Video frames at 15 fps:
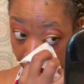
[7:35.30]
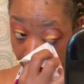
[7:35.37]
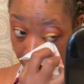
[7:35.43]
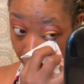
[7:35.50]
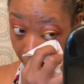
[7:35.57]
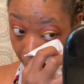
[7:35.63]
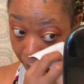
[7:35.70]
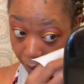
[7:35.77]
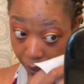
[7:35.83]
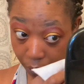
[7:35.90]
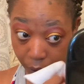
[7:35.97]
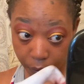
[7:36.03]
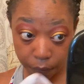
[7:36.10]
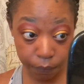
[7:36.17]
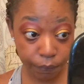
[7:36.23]
And
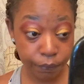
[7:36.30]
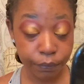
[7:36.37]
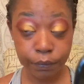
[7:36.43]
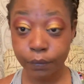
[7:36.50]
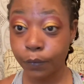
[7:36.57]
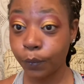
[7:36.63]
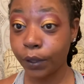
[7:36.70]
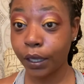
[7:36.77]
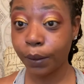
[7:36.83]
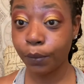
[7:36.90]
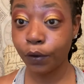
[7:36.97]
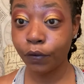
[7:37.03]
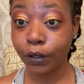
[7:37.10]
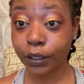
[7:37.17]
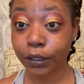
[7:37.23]
now we can
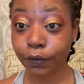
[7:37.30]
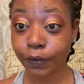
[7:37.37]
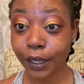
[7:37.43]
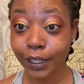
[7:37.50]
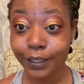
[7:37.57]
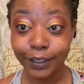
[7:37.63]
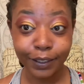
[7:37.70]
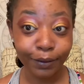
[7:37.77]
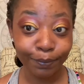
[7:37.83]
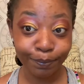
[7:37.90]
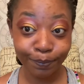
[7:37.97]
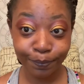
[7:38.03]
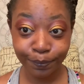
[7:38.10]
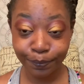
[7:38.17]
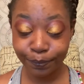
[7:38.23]
move on to face.
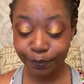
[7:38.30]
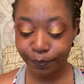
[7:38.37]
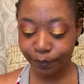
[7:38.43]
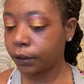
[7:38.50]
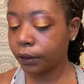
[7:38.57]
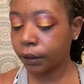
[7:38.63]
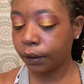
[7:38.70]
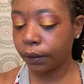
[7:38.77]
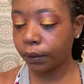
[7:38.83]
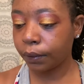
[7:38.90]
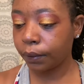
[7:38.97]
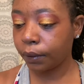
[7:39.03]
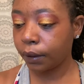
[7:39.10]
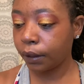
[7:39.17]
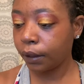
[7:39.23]

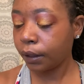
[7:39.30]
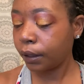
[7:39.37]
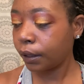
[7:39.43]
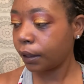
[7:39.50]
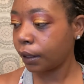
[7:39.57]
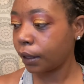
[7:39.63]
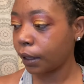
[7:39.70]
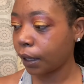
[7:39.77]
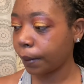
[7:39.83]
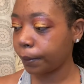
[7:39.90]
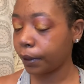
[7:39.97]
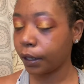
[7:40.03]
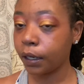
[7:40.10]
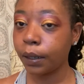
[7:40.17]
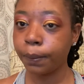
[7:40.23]
So I'm
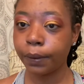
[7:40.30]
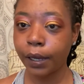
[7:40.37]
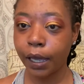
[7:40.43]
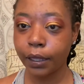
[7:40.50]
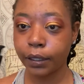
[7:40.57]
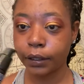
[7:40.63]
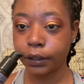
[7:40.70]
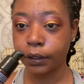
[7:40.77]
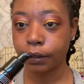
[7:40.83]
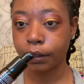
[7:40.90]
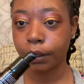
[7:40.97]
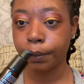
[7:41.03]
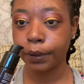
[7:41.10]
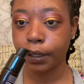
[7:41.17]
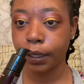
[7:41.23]
gonna apply this
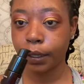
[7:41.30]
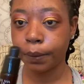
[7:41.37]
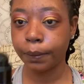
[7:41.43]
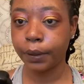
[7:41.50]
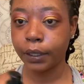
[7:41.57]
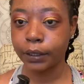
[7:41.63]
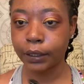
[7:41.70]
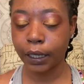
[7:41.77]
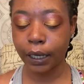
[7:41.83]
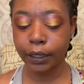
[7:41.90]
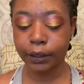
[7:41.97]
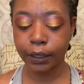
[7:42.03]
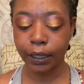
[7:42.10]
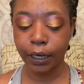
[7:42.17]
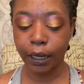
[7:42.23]
serum again, because like I
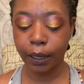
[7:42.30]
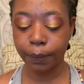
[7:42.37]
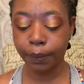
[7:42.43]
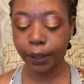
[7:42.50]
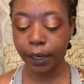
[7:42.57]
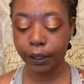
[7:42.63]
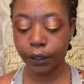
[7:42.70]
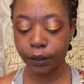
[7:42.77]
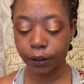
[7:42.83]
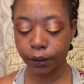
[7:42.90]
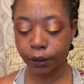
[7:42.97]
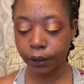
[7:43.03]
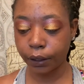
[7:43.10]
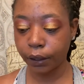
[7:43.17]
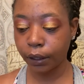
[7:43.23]
said, I applied it
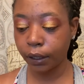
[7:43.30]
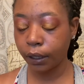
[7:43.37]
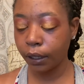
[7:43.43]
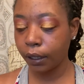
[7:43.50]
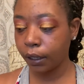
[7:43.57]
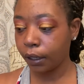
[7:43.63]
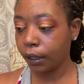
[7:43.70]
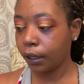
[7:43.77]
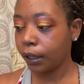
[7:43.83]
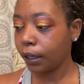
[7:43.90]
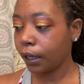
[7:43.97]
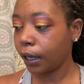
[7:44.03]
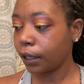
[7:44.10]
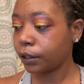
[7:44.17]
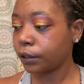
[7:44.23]
earlier.
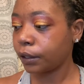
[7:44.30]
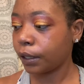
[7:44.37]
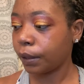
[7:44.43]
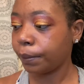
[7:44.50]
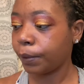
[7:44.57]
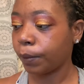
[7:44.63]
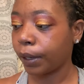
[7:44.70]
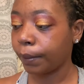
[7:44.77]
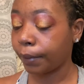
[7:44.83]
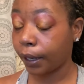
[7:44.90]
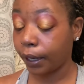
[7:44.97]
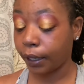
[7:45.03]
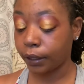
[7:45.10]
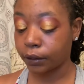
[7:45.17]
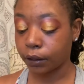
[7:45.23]
Actually, let me wipe my
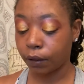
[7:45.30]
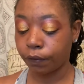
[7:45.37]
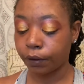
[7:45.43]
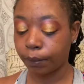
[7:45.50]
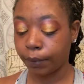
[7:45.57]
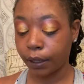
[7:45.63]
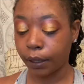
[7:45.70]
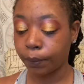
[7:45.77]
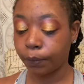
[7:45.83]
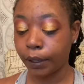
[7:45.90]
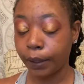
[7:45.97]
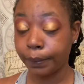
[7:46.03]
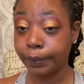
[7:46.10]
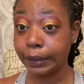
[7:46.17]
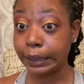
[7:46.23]
hands off the makeup
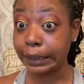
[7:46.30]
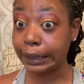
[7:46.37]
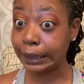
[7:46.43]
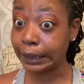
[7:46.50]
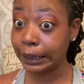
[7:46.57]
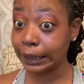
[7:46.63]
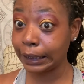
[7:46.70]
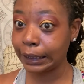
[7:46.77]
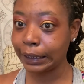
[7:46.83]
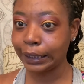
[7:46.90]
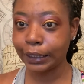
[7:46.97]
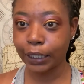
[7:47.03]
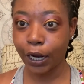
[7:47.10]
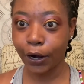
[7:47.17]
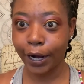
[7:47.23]
wipe.
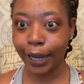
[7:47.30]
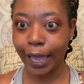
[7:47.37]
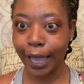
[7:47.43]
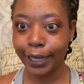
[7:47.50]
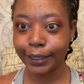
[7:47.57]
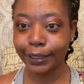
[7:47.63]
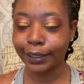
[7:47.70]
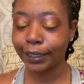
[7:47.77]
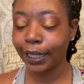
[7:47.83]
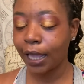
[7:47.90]
Sorry guys.